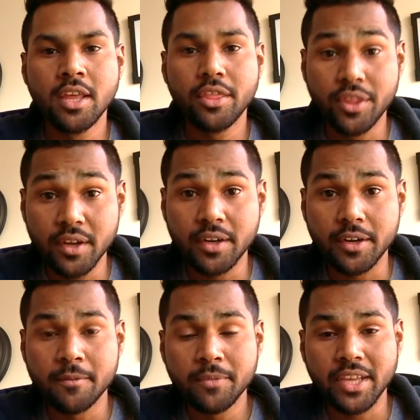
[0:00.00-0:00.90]

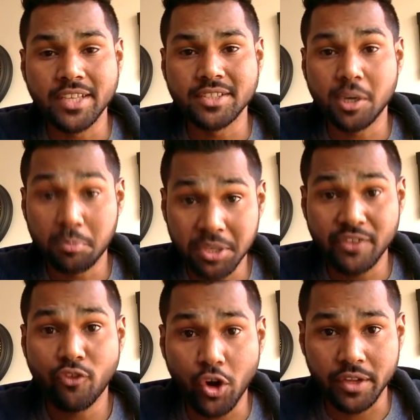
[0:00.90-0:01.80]
Third is a
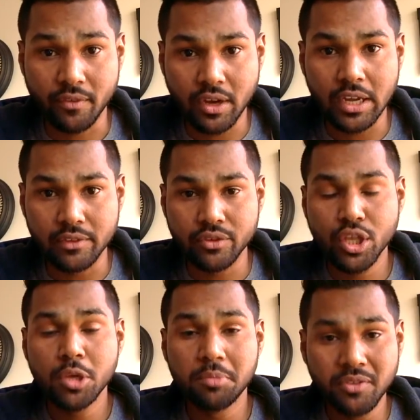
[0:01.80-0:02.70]
P45.
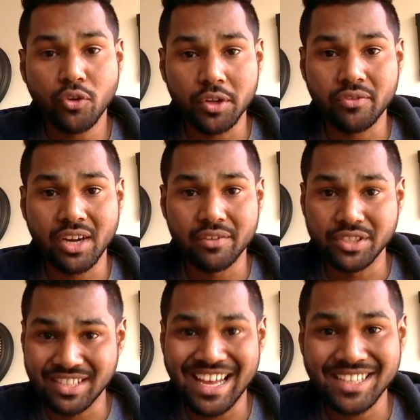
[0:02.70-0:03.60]
P45
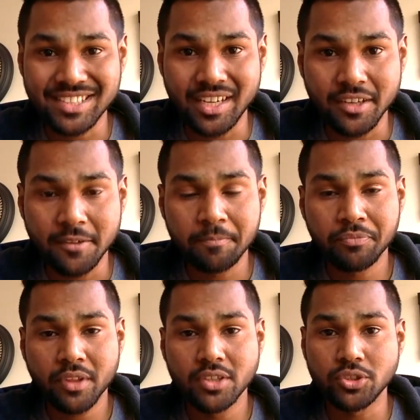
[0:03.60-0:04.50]
is a tax letter.
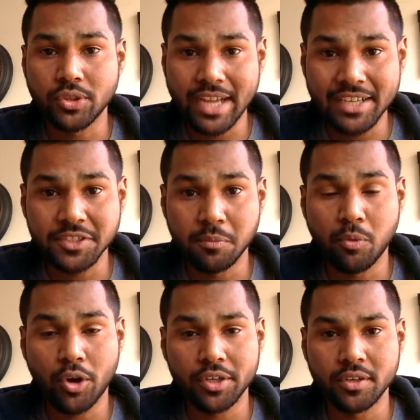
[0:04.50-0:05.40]
So that is
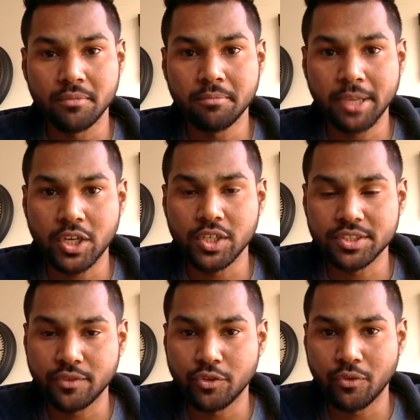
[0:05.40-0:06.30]
important
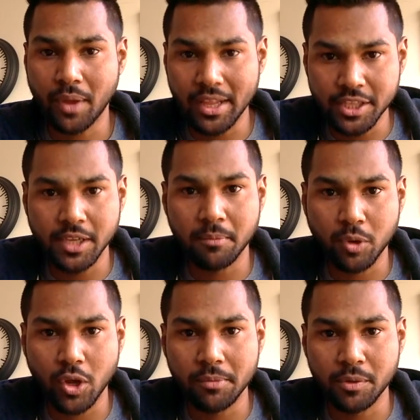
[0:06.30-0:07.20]
because if you end the
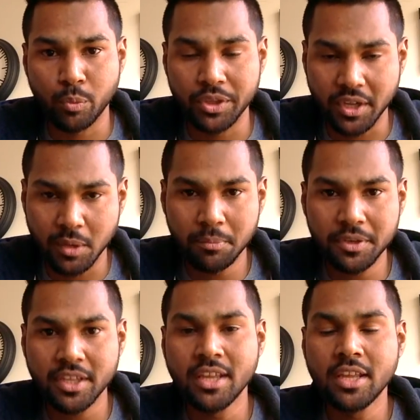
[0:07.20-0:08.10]
employment with the
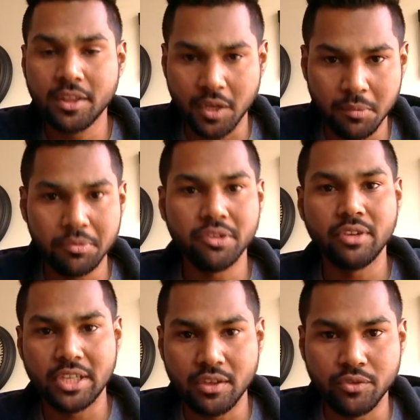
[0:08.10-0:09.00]
company
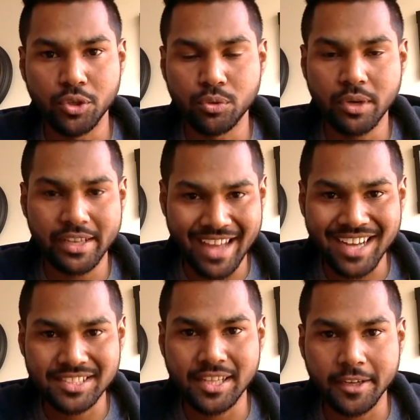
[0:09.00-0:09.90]
will give you a
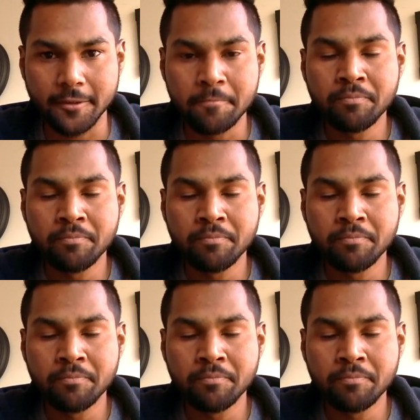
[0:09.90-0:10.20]
tax letter.